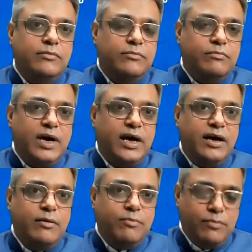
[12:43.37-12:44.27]

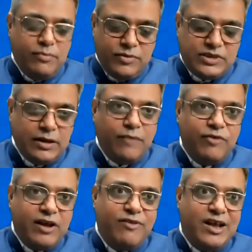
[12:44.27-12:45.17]
my
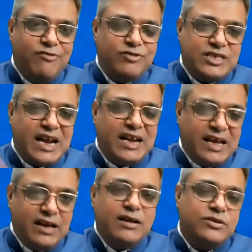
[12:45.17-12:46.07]
where I was standing.